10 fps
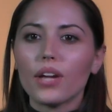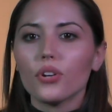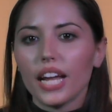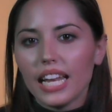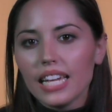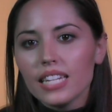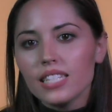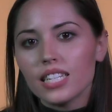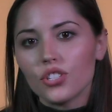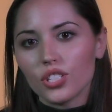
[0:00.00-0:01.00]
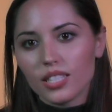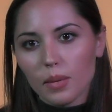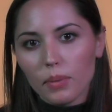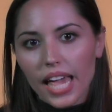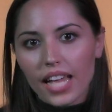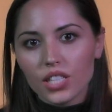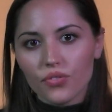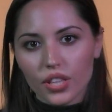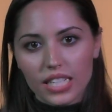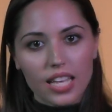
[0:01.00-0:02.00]
creating contingency plans
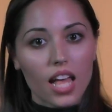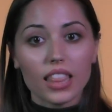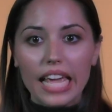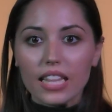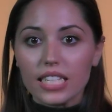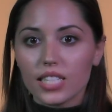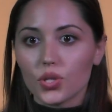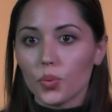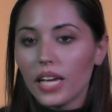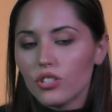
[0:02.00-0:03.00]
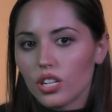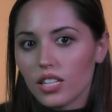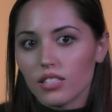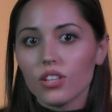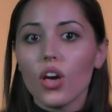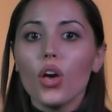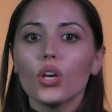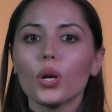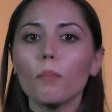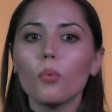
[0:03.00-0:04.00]
for these unlikely situations,
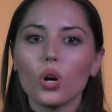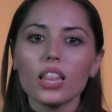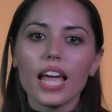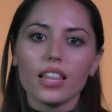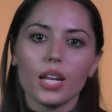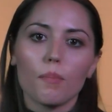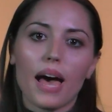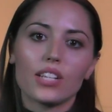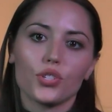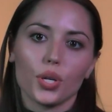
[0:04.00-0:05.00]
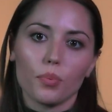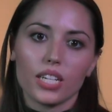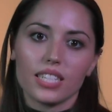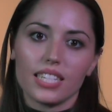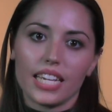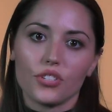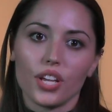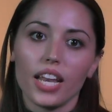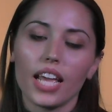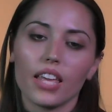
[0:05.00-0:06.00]
you're more likely to master your
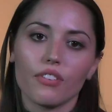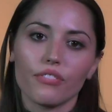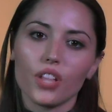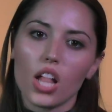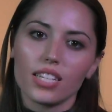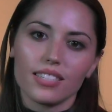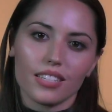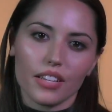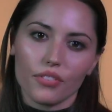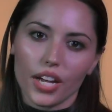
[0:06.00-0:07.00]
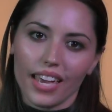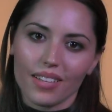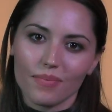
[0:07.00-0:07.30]
presentation and give a flawless delivery.